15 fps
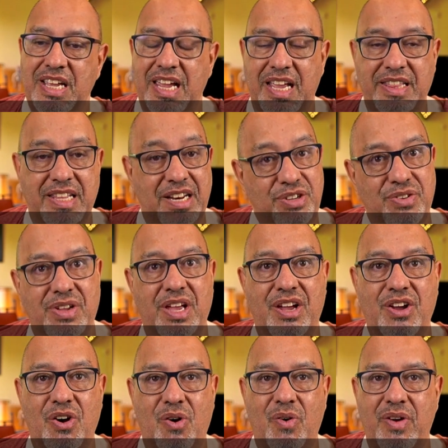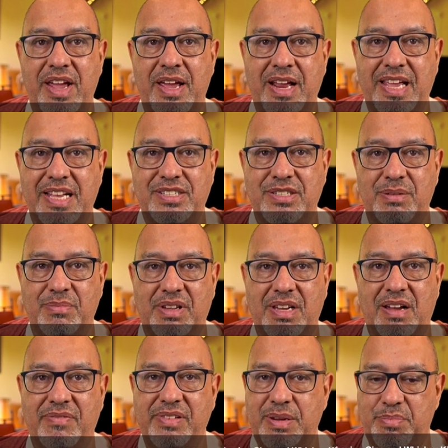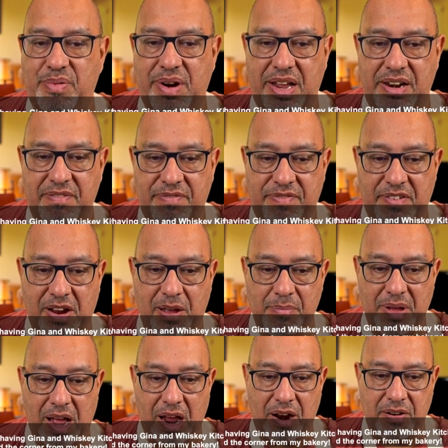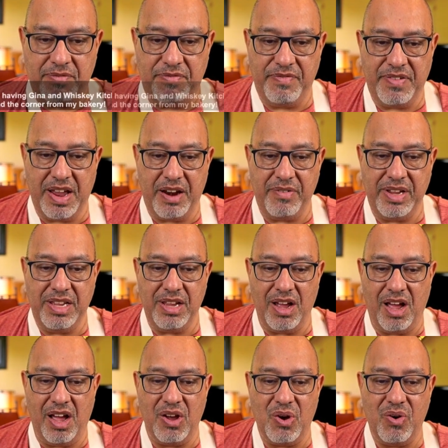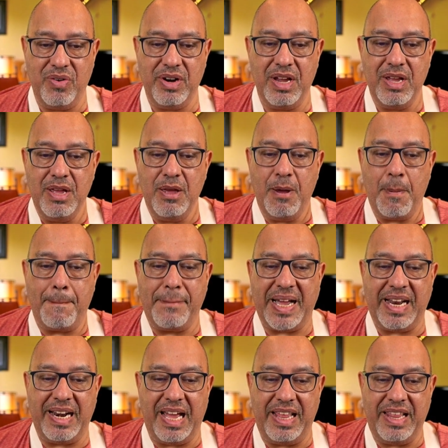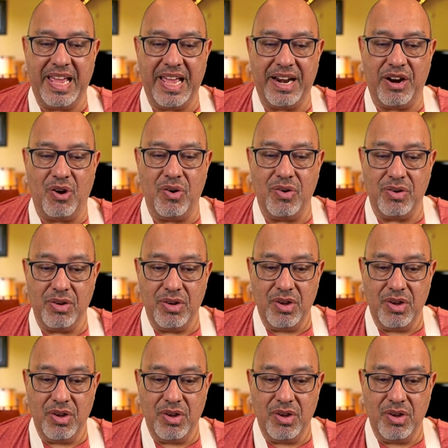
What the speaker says: and then you can go and get some lovely bread from our very own panadero.